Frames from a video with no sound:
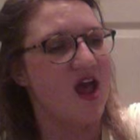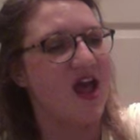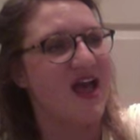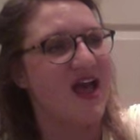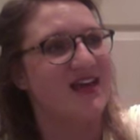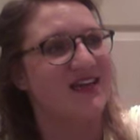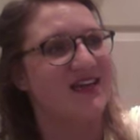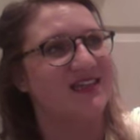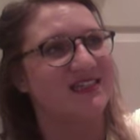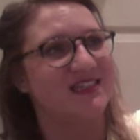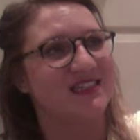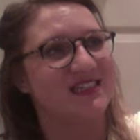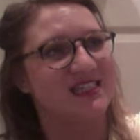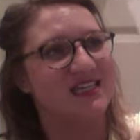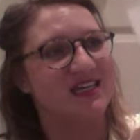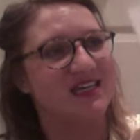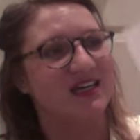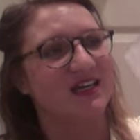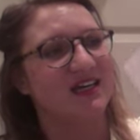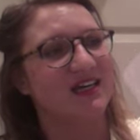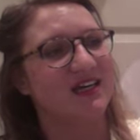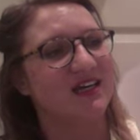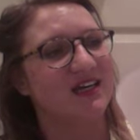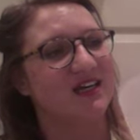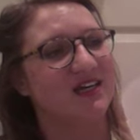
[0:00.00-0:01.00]
and
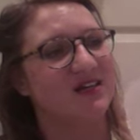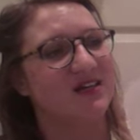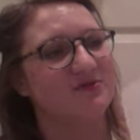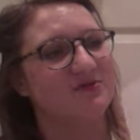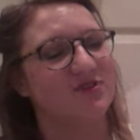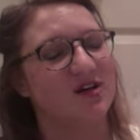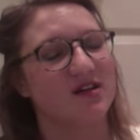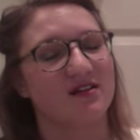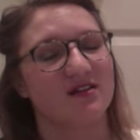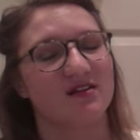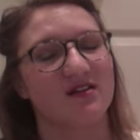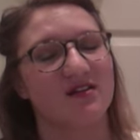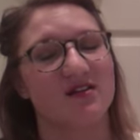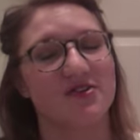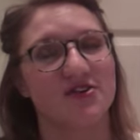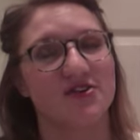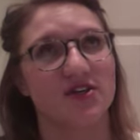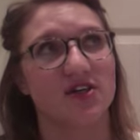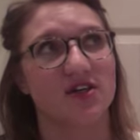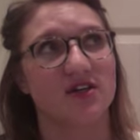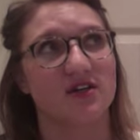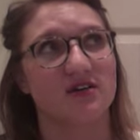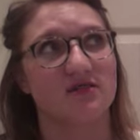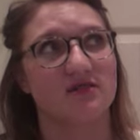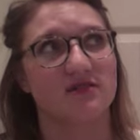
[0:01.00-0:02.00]
run it
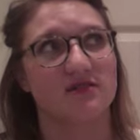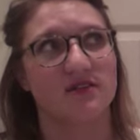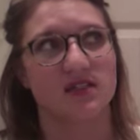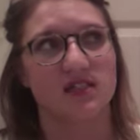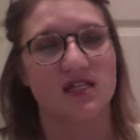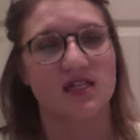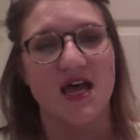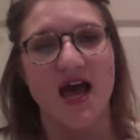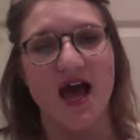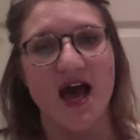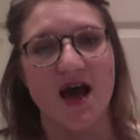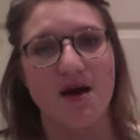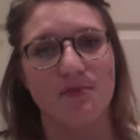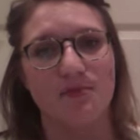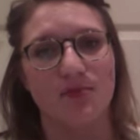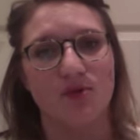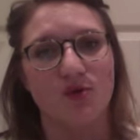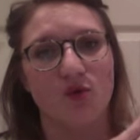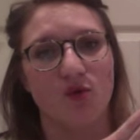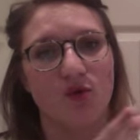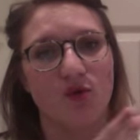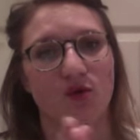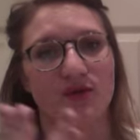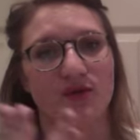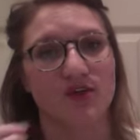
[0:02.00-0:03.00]
under the tap
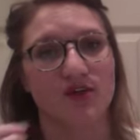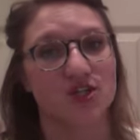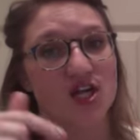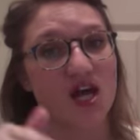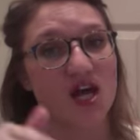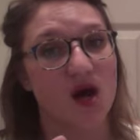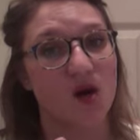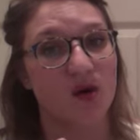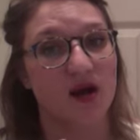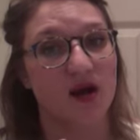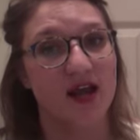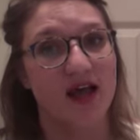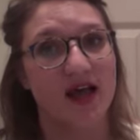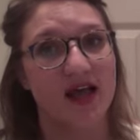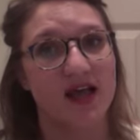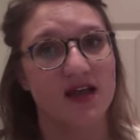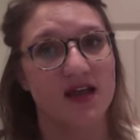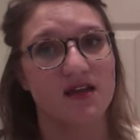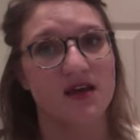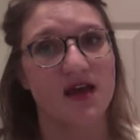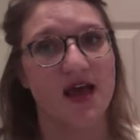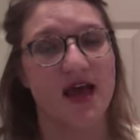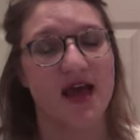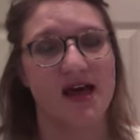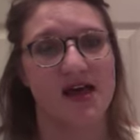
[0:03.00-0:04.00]
or the shower
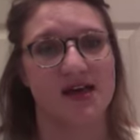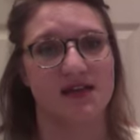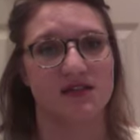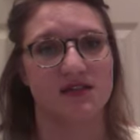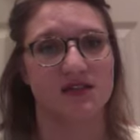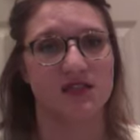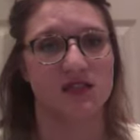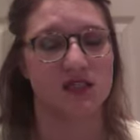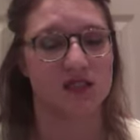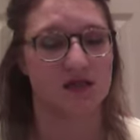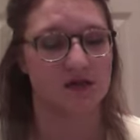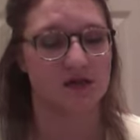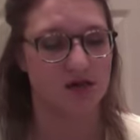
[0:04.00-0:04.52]
head and